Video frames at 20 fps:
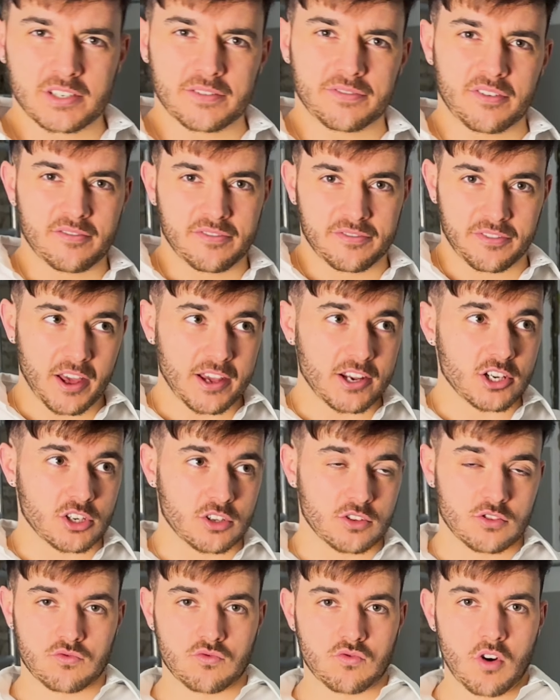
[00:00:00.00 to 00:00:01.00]
if
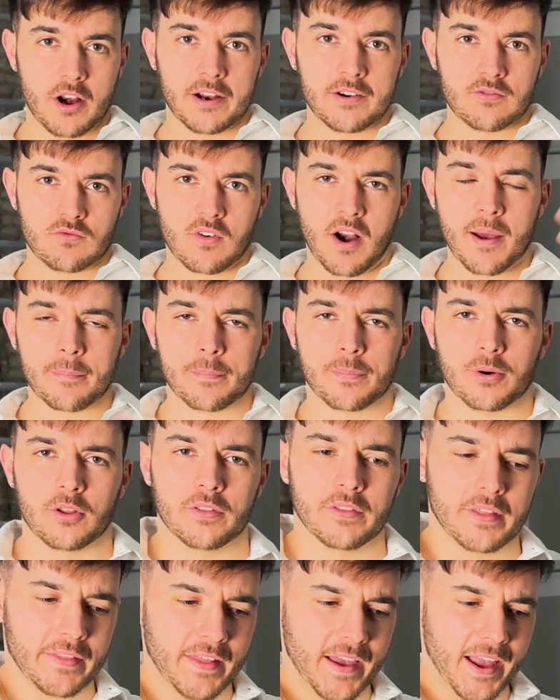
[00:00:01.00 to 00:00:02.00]
inflation's running
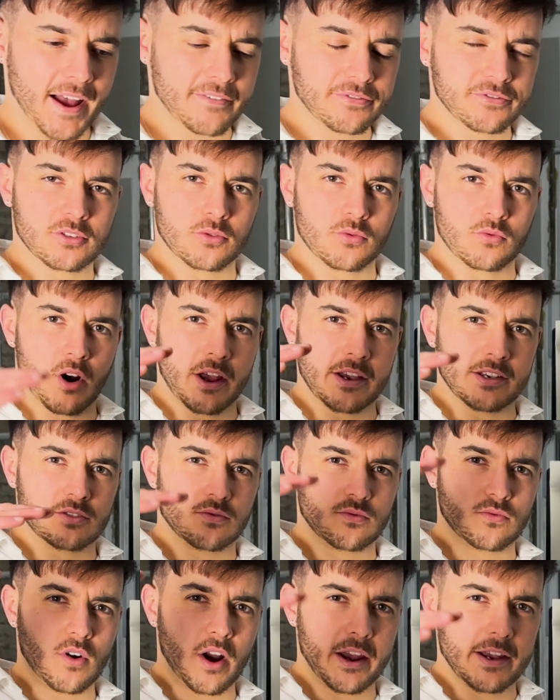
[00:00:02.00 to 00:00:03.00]
rampant, then they have to raise
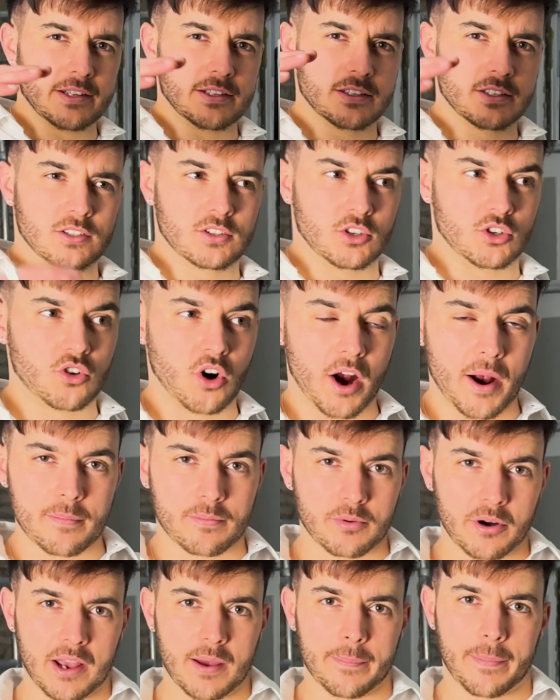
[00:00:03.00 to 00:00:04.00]
rates to try and
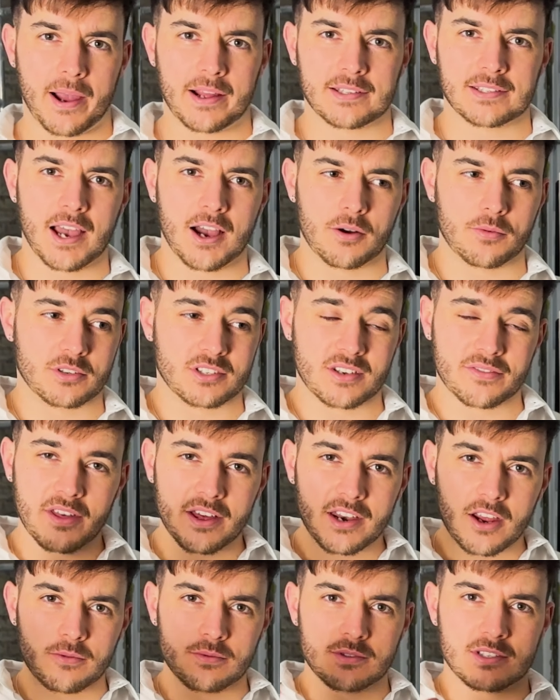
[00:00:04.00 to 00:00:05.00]
bring it back down. Because if they
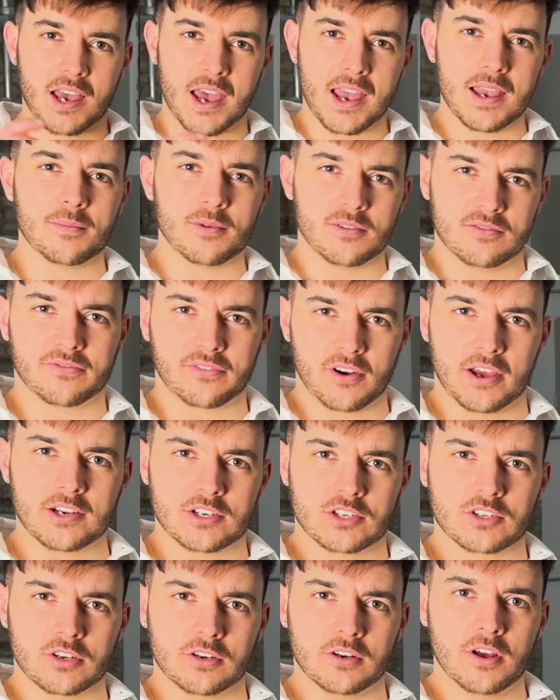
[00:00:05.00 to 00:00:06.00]
don't tame
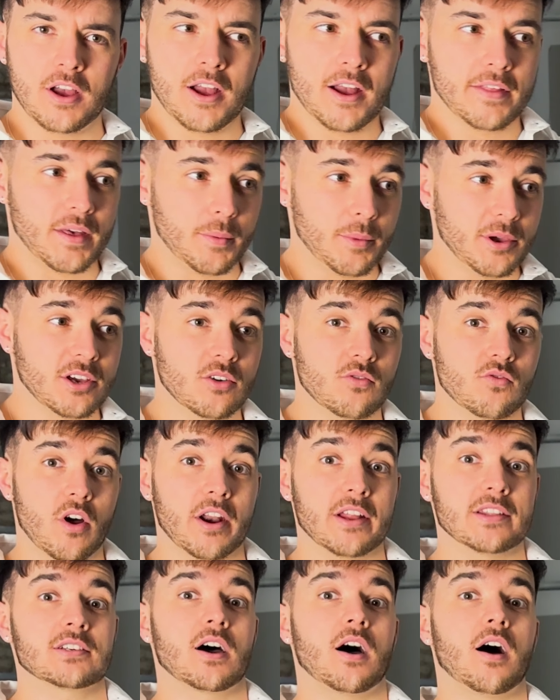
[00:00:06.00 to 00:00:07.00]
inflation, then we can
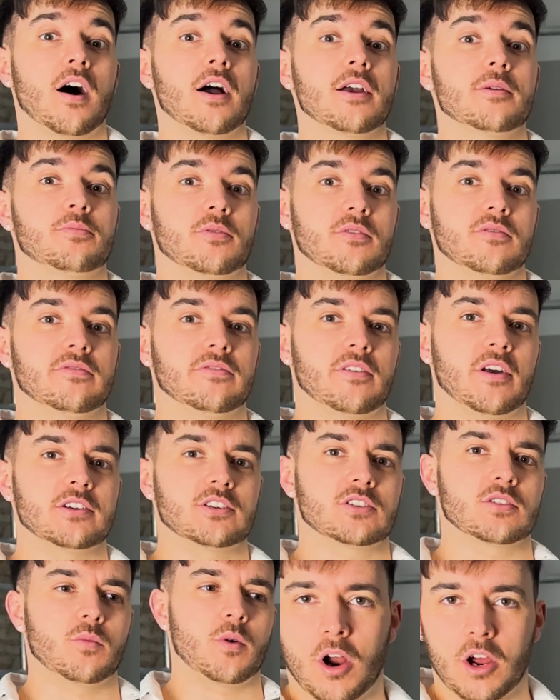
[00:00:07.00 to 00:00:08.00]
run into
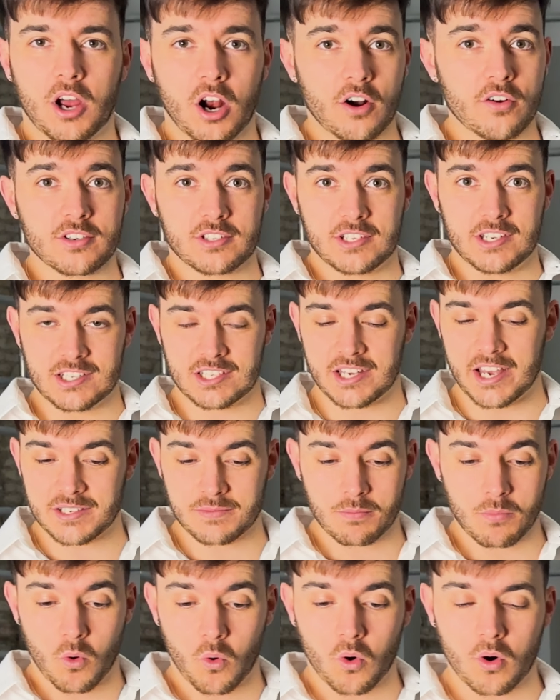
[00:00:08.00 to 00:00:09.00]
hyperinflation, where our currency just gets
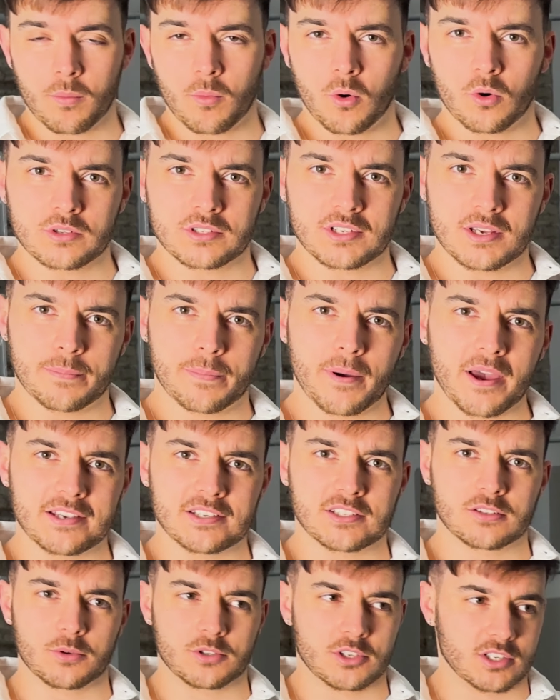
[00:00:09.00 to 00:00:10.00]
more and more
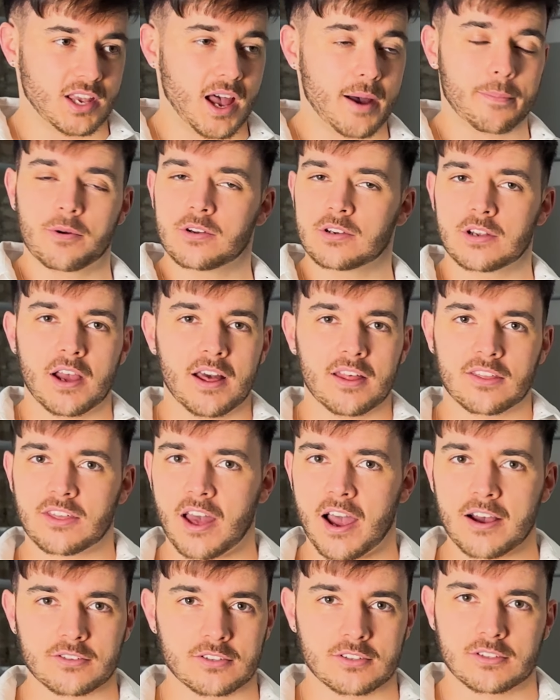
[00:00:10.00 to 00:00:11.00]
debased, which has happened
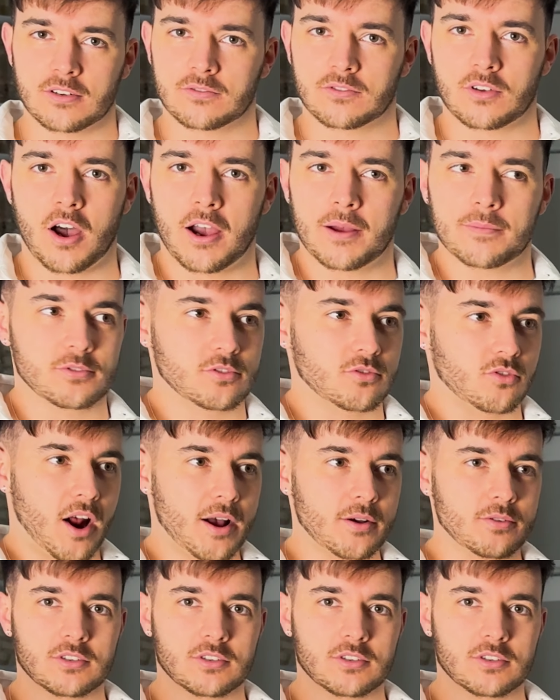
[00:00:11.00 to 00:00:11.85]
thousands of times throughout